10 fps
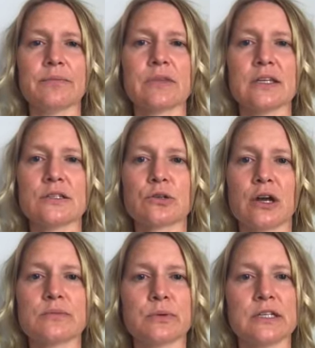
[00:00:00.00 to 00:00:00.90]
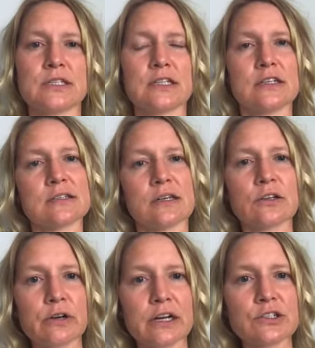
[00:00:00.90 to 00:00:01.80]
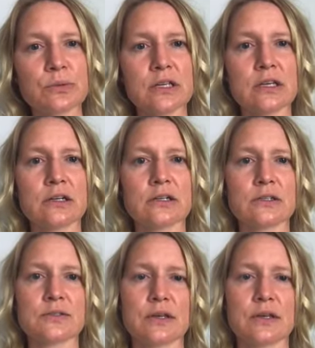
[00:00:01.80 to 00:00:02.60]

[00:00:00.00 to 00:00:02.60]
He describes what he did in his undergraduate years.